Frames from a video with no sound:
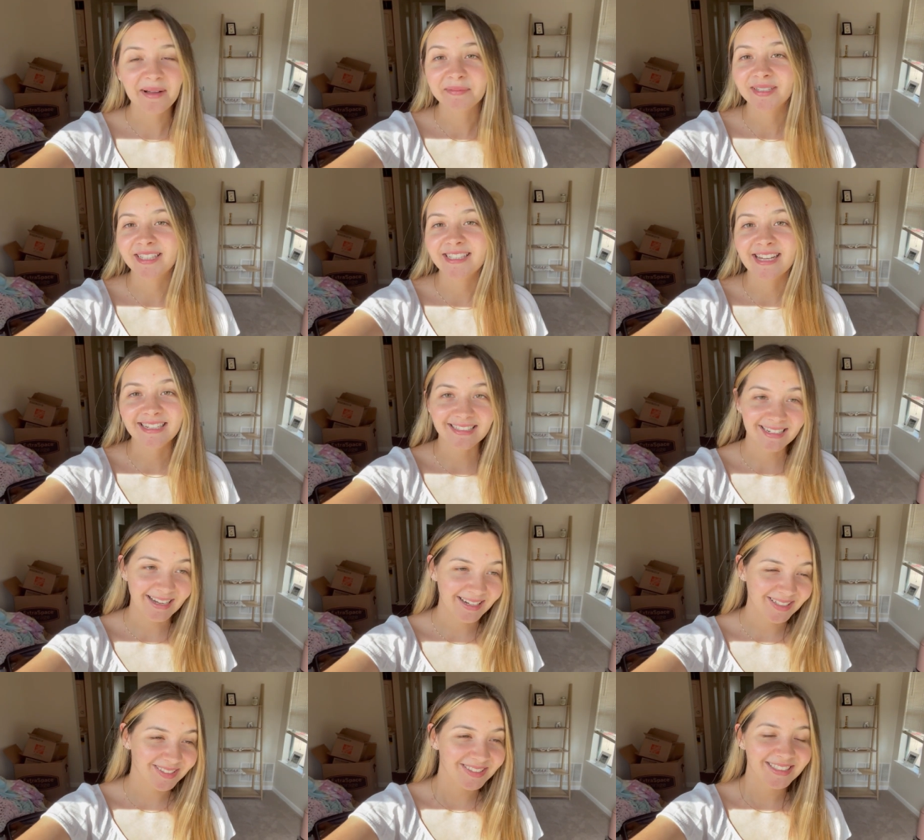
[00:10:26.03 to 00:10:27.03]
I'm gonna deck it
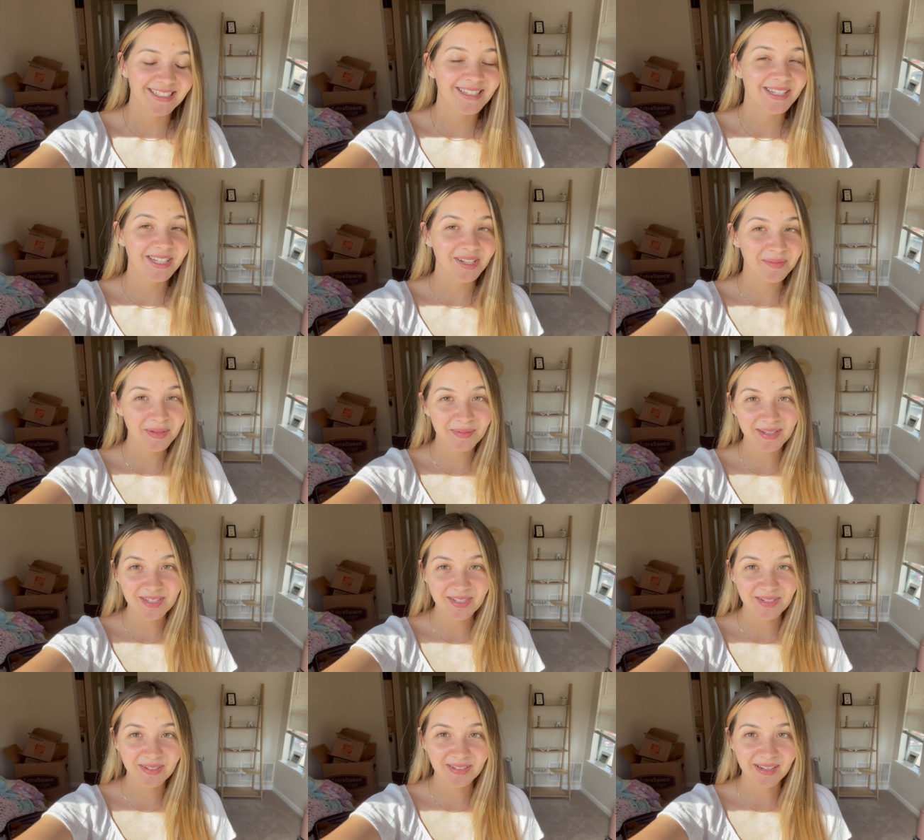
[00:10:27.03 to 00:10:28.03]
out. It's gonna be my
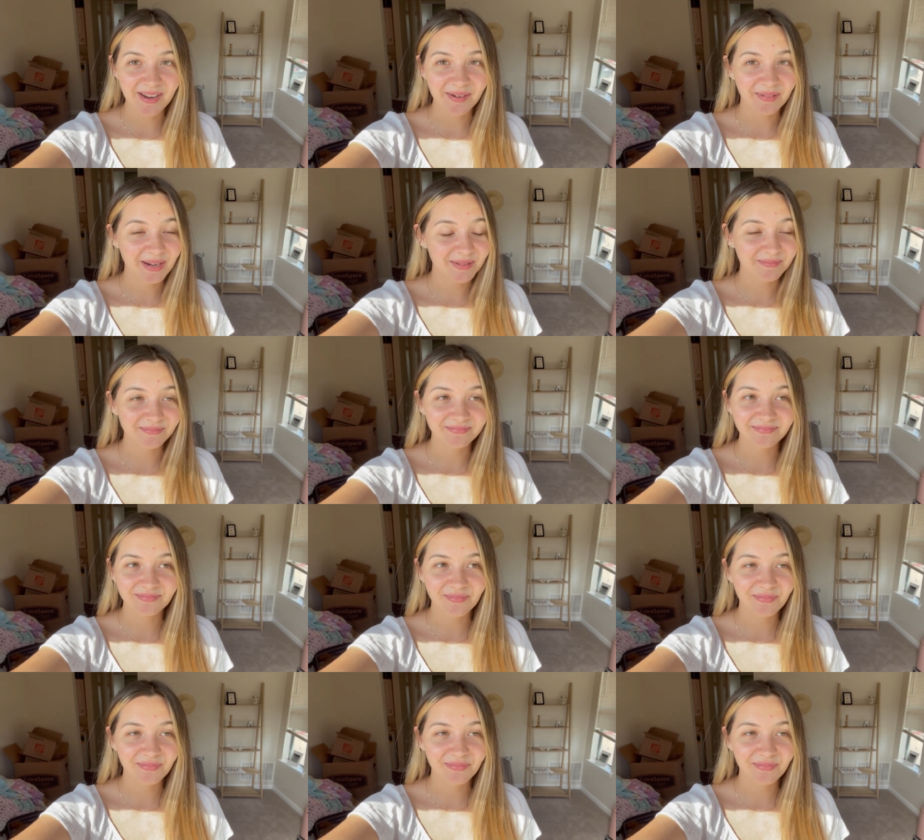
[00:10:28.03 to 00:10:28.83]
studio. I'm